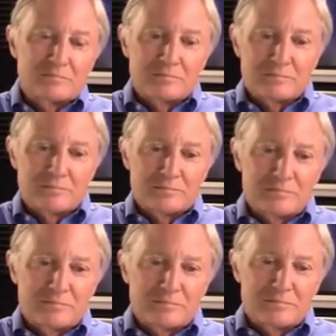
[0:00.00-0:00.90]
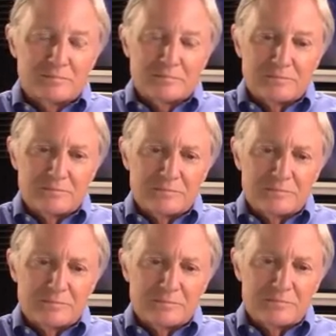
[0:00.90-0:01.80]

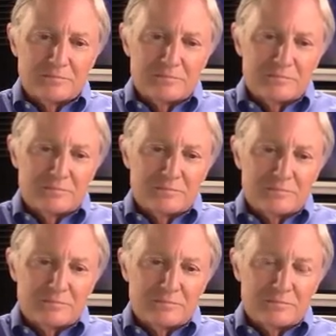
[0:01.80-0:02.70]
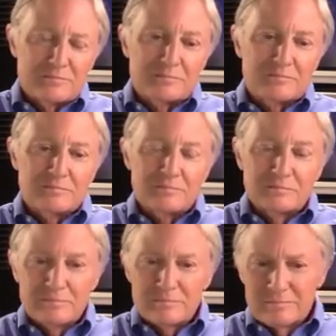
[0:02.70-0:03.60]

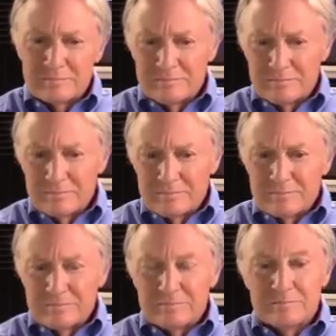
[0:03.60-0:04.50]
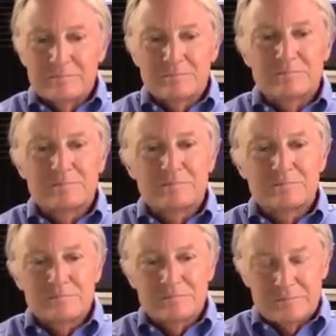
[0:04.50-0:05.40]

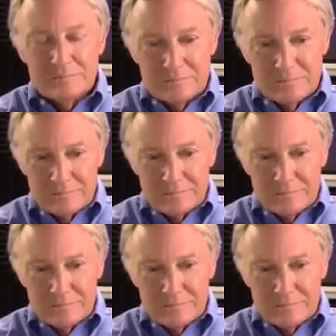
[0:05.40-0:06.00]
No words are spoken by the person on screen.